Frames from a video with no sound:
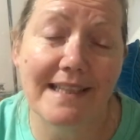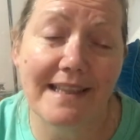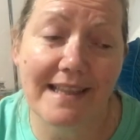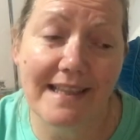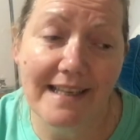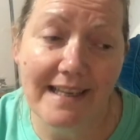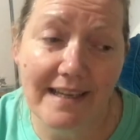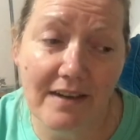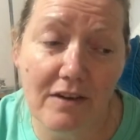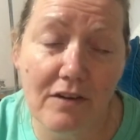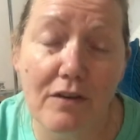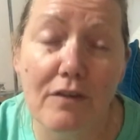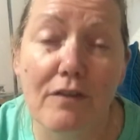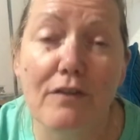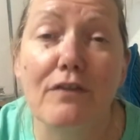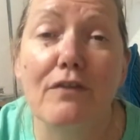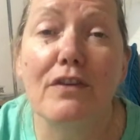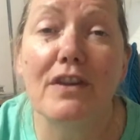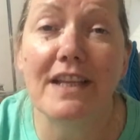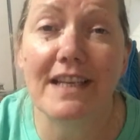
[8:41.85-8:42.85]
there
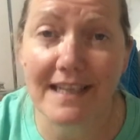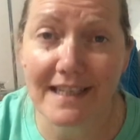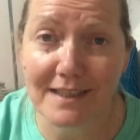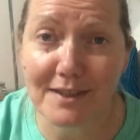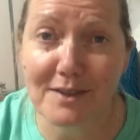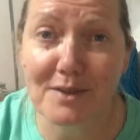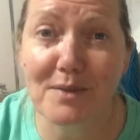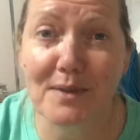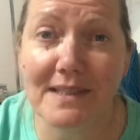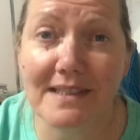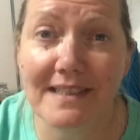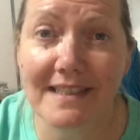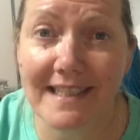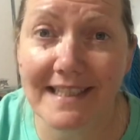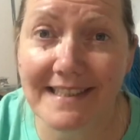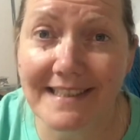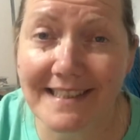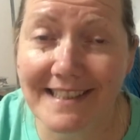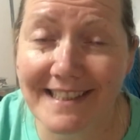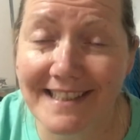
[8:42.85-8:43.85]
for the next
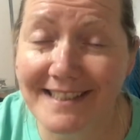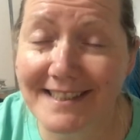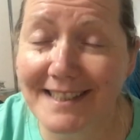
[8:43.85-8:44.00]
28 days,